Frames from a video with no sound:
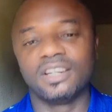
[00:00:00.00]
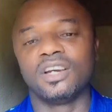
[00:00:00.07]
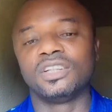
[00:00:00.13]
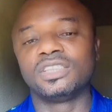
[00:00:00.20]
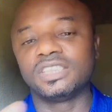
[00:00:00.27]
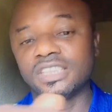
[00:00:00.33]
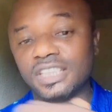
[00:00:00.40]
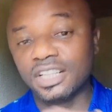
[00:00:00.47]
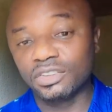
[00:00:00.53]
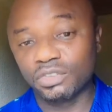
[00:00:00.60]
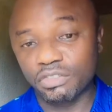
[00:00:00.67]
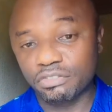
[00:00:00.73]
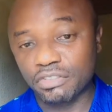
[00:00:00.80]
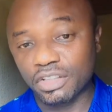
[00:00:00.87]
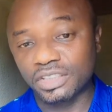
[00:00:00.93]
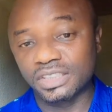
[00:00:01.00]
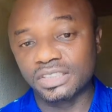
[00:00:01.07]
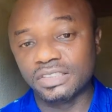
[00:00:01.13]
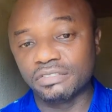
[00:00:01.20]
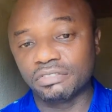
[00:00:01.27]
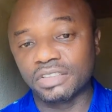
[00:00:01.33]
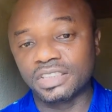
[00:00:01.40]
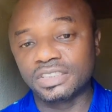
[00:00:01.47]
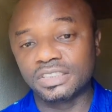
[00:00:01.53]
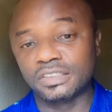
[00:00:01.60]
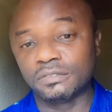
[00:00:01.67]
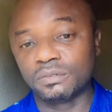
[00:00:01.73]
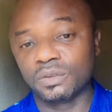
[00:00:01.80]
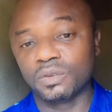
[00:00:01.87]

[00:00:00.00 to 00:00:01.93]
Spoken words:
until you get to 40 different shifts.